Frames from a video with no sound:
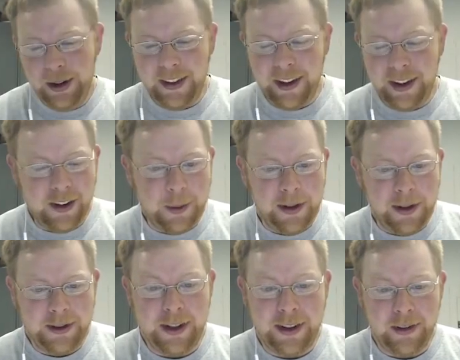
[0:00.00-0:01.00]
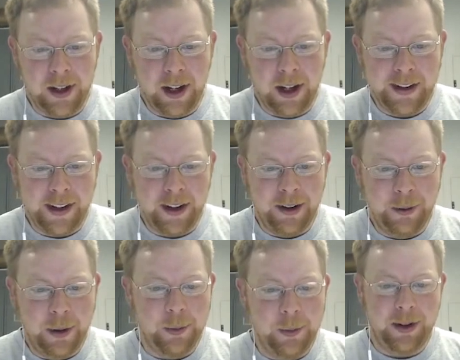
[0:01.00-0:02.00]
that entomologists have got way
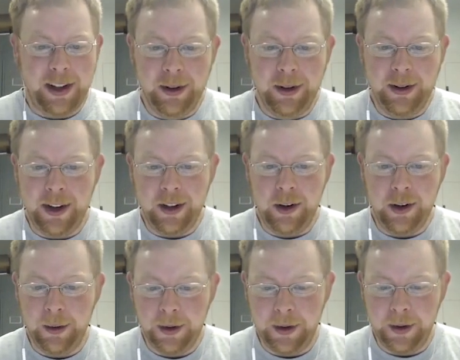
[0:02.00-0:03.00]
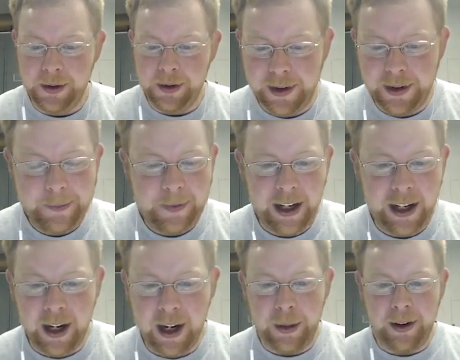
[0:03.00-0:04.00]
more skills than neurosurgeons. They got
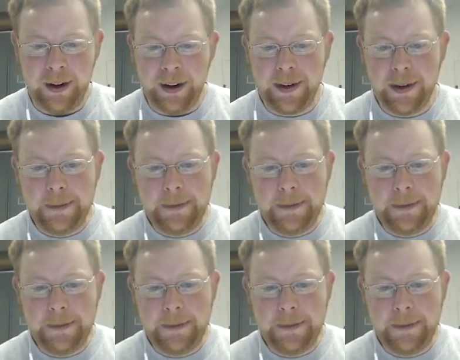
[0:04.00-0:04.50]
nothing on us.